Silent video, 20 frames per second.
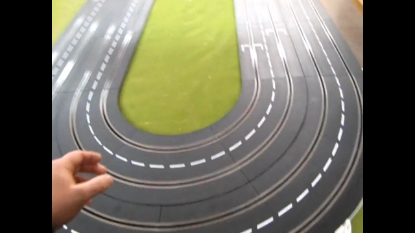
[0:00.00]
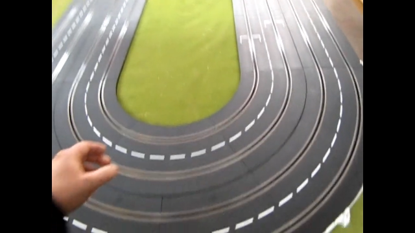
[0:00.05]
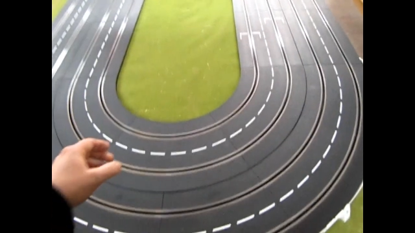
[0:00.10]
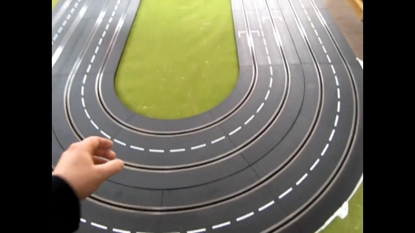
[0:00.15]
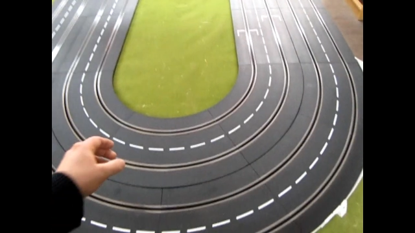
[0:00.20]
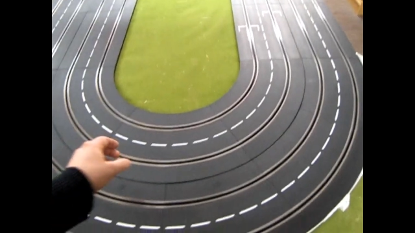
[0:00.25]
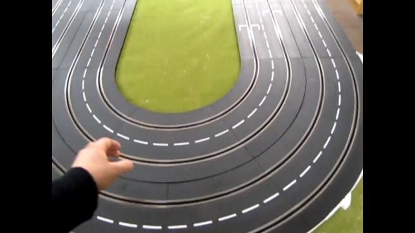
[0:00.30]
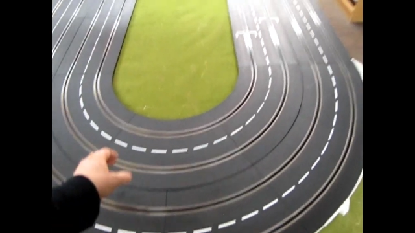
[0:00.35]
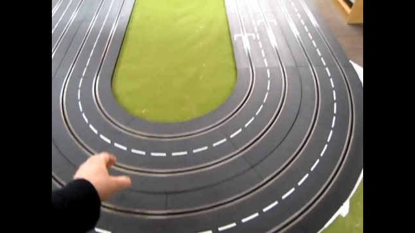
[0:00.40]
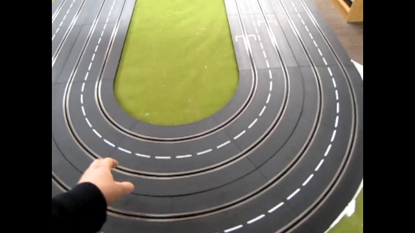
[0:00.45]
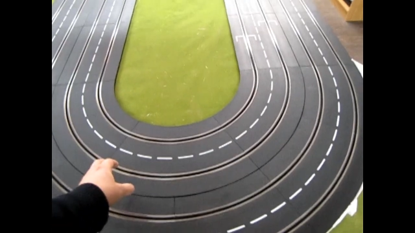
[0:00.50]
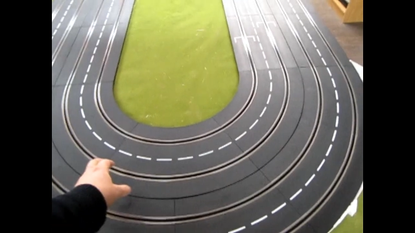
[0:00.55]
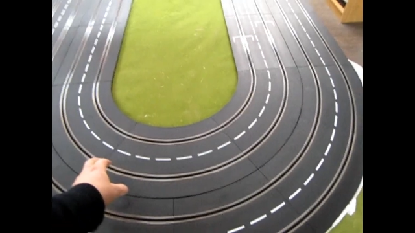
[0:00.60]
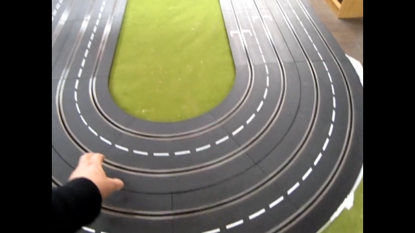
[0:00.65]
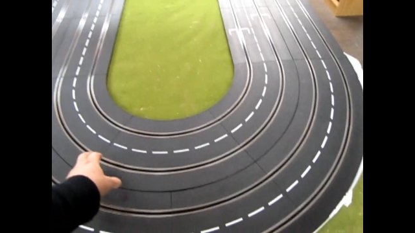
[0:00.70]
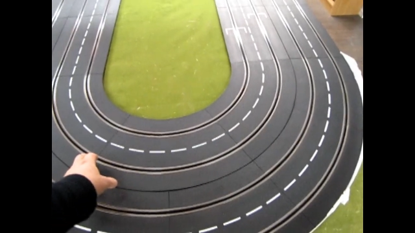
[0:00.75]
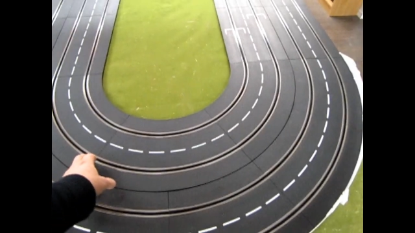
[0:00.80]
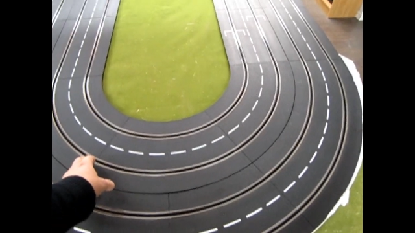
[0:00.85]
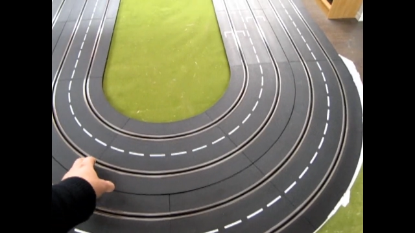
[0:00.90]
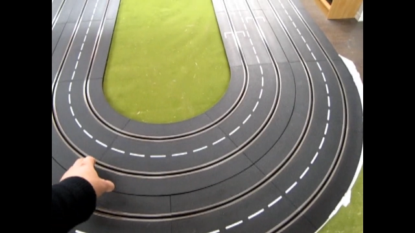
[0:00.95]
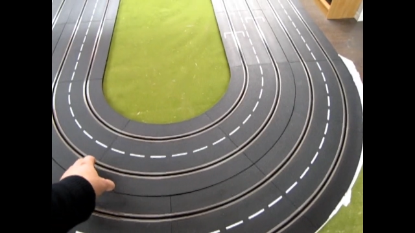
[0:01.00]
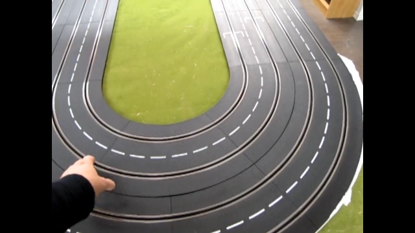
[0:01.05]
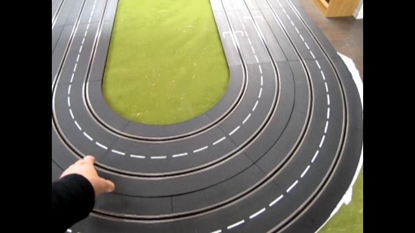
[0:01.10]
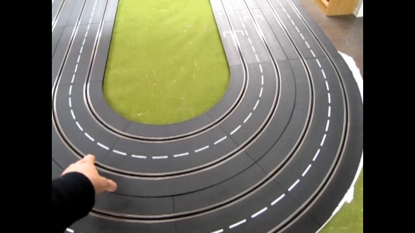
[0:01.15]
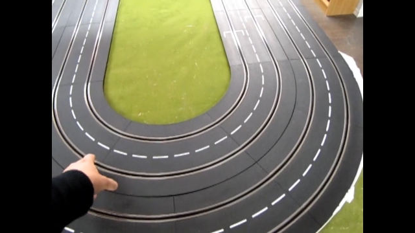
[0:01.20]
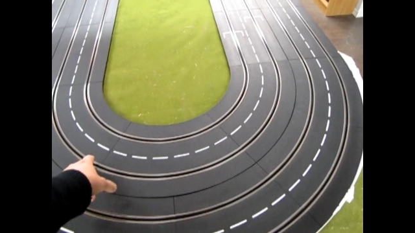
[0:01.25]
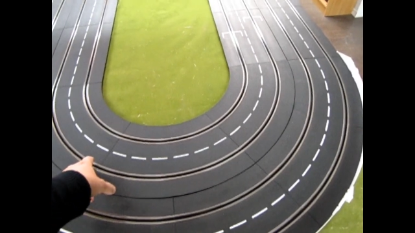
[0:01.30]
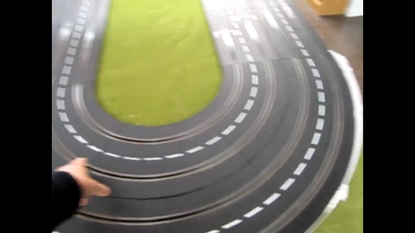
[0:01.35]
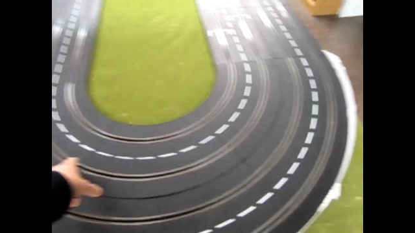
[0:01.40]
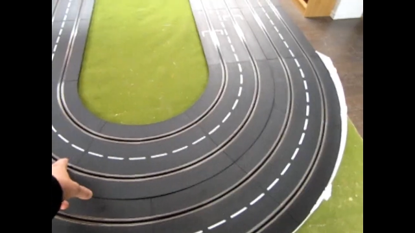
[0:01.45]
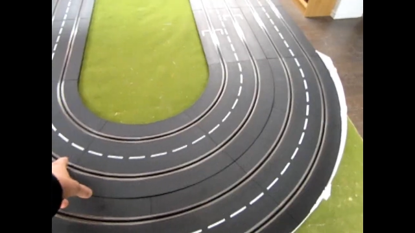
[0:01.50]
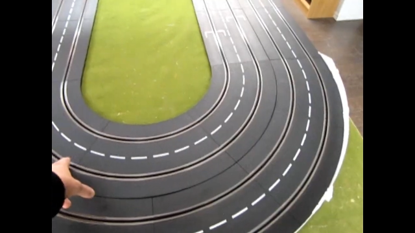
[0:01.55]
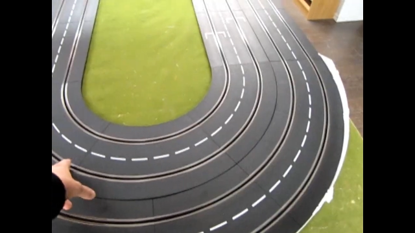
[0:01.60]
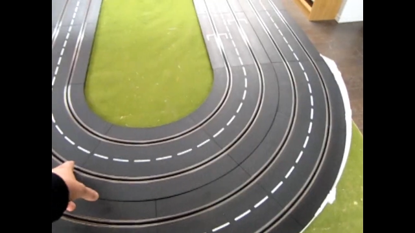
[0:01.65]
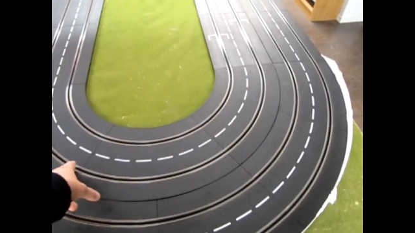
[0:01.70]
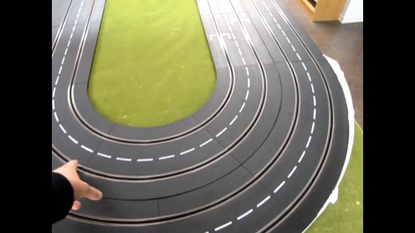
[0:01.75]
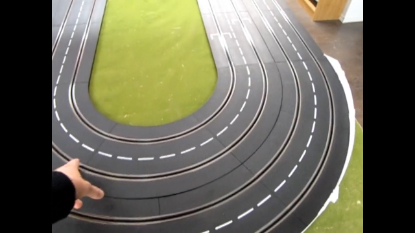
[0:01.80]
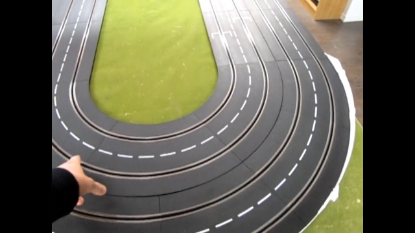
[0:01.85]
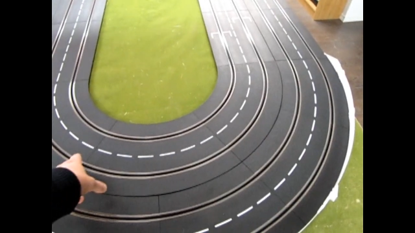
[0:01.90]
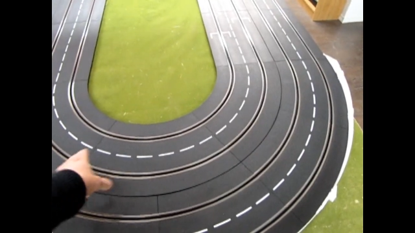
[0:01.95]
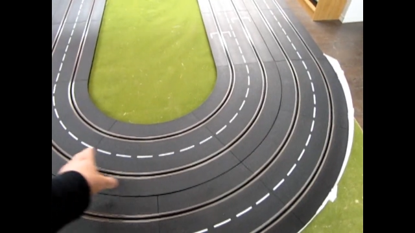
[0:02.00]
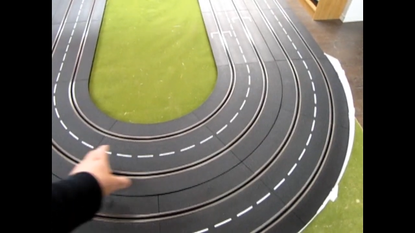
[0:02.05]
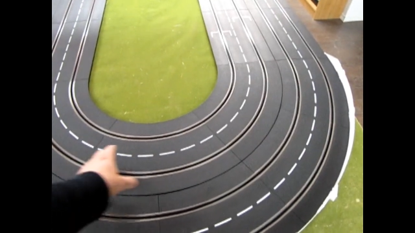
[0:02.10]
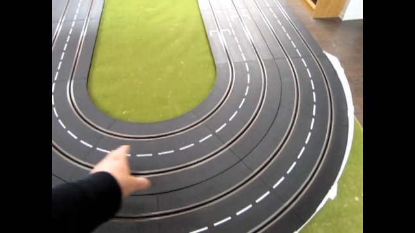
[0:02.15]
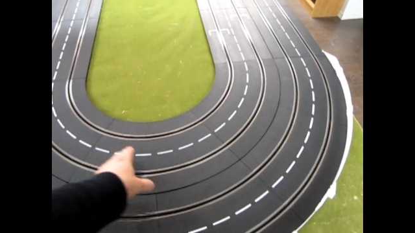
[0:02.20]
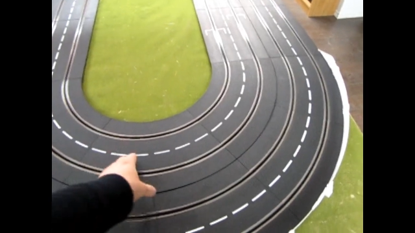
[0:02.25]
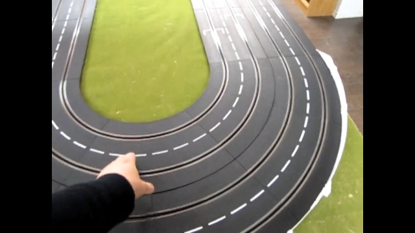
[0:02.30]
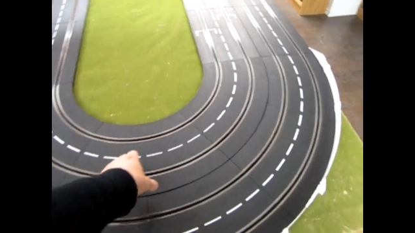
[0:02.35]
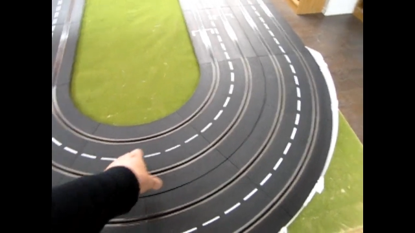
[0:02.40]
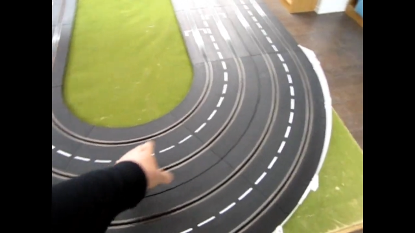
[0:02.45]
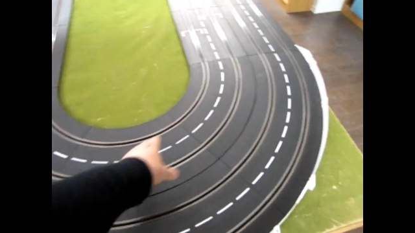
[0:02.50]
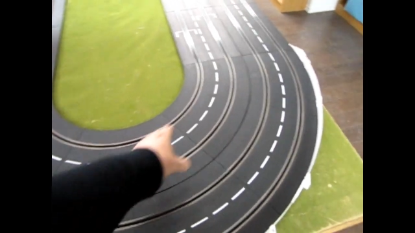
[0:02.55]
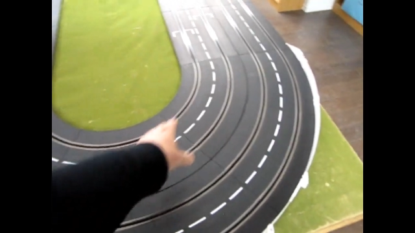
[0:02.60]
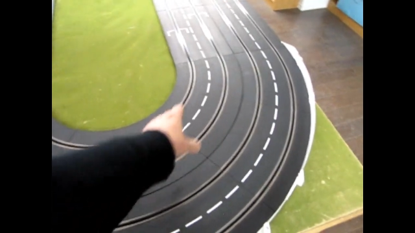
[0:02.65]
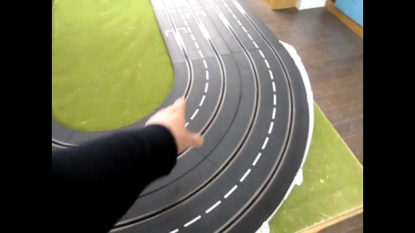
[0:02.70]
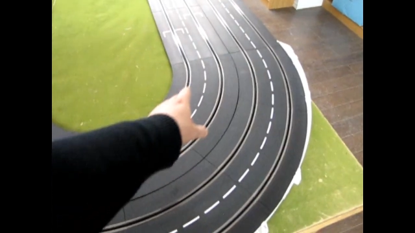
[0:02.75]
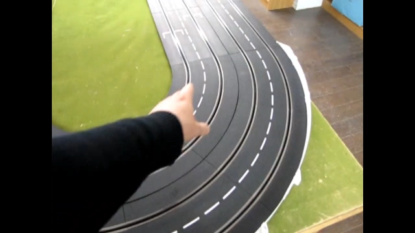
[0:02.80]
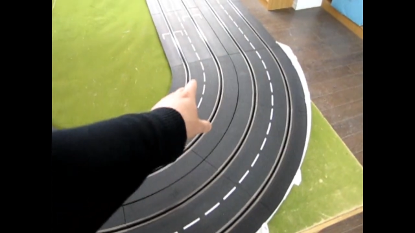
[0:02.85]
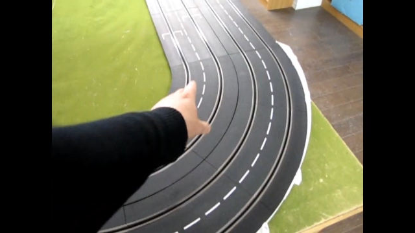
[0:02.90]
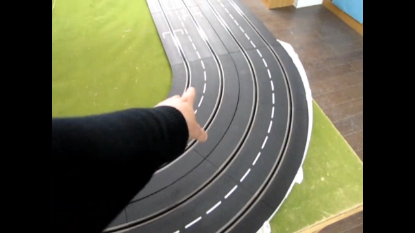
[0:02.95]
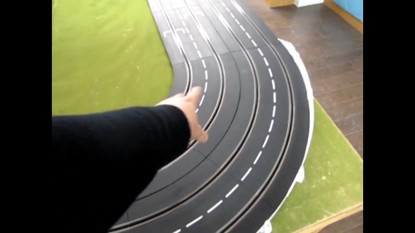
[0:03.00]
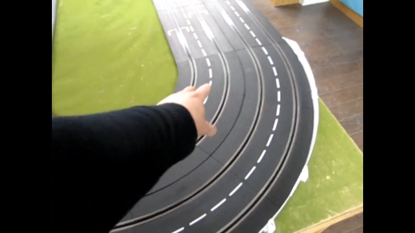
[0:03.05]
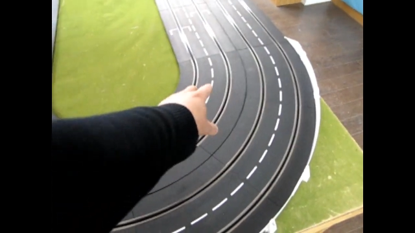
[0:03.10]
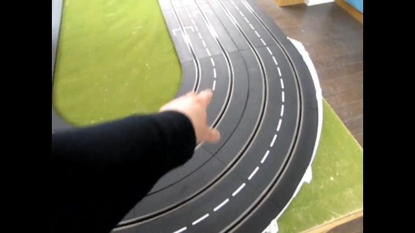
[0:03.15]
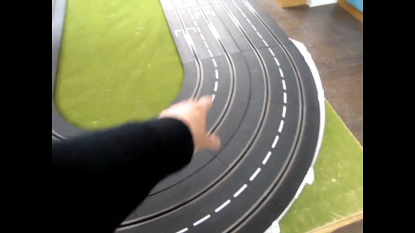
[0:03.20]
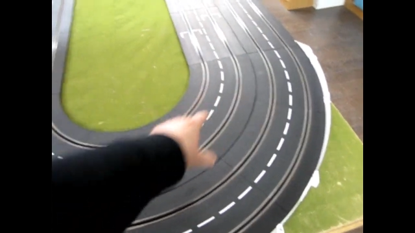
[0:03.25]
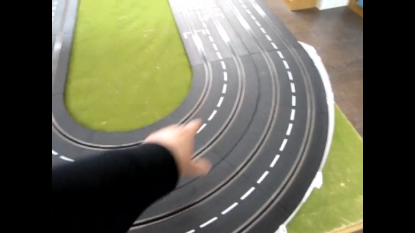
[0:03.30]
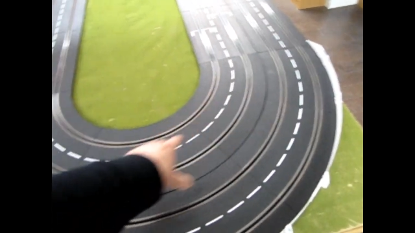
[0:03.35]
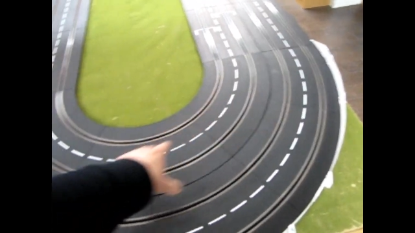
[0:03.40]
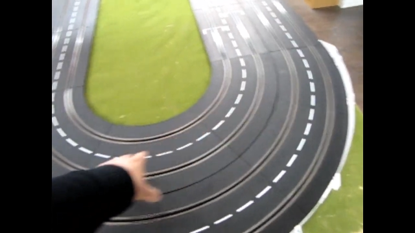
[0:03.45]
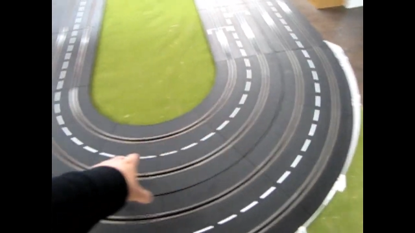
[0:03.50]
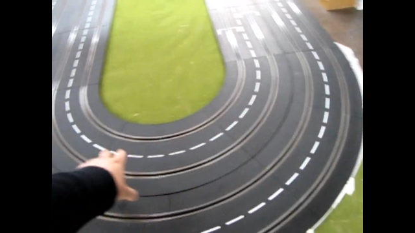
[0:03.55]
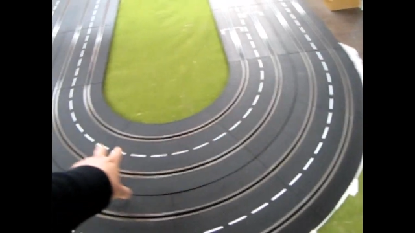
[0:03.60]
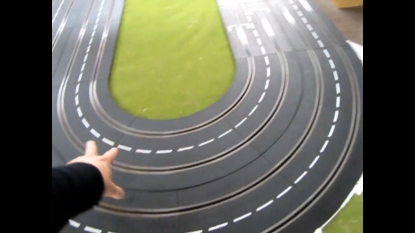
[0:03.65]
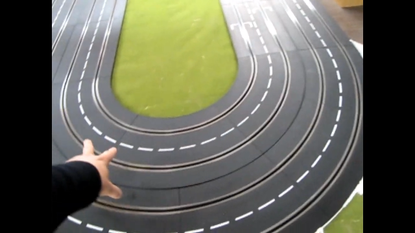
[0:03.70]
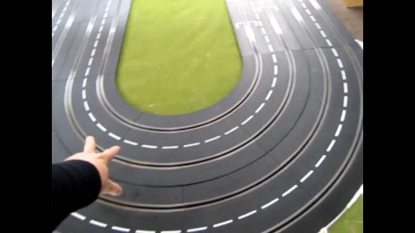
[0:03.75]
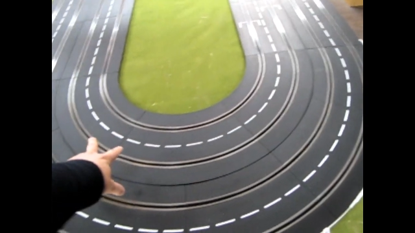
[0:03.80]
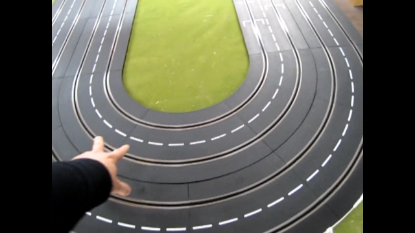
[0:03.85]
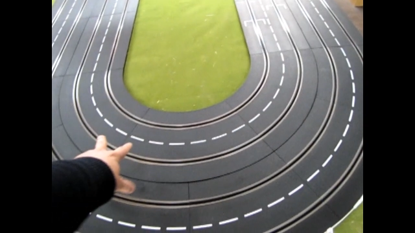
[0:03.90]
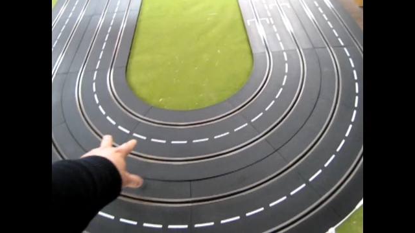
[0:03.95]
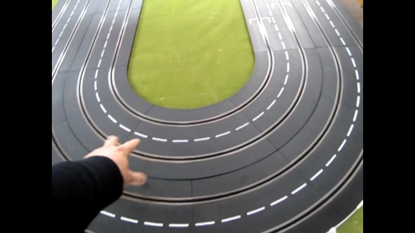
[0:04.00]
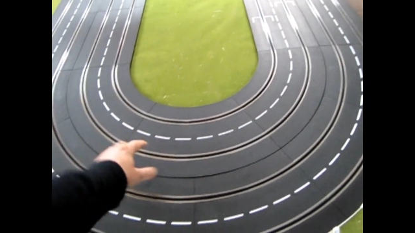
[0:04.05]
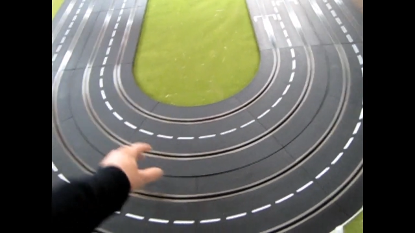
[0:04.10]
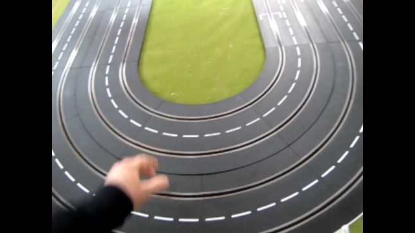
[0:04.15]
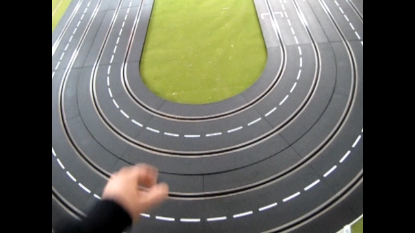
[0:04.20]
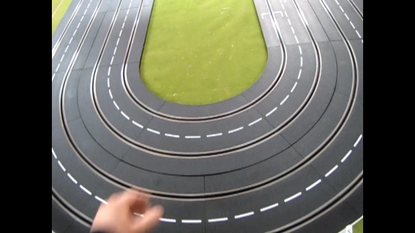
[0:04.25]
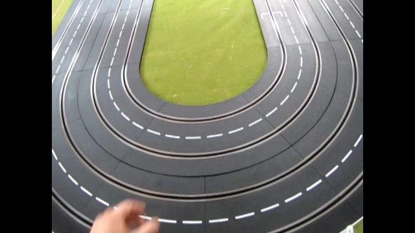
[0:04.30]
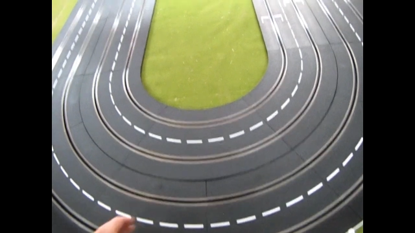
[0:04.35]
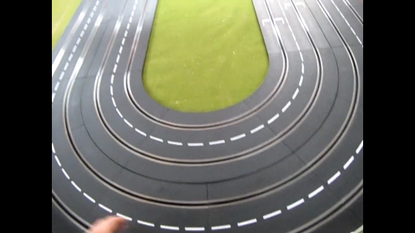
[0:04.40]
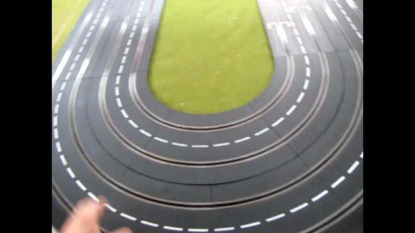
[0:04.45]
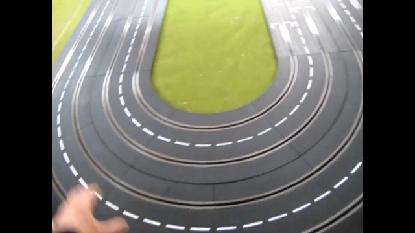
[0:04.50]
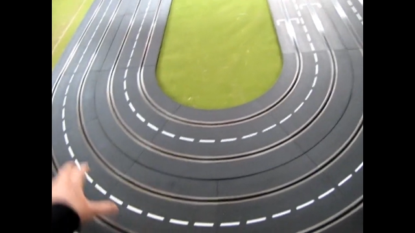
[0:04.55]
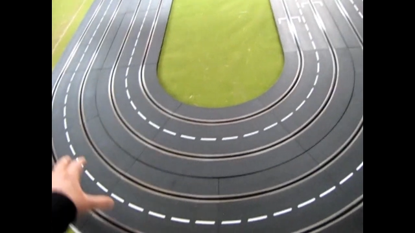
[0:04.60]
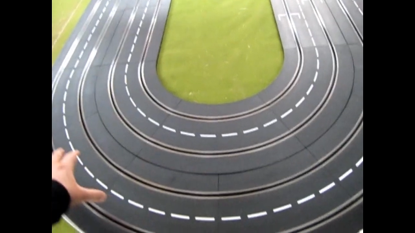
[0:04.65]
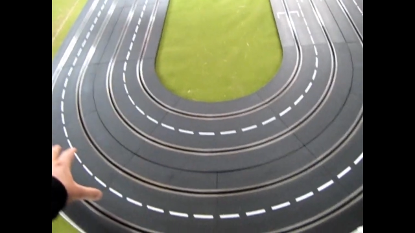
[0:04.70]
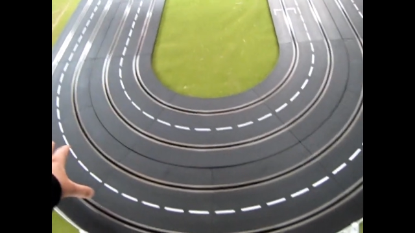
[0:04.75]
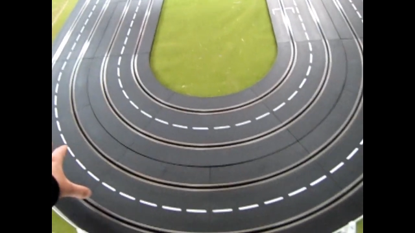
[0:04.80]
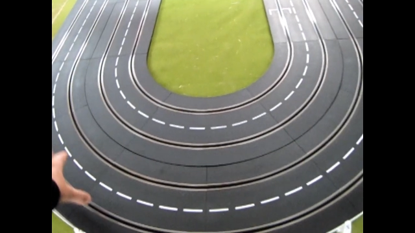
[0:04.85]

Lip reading: [unreadable: no face in view]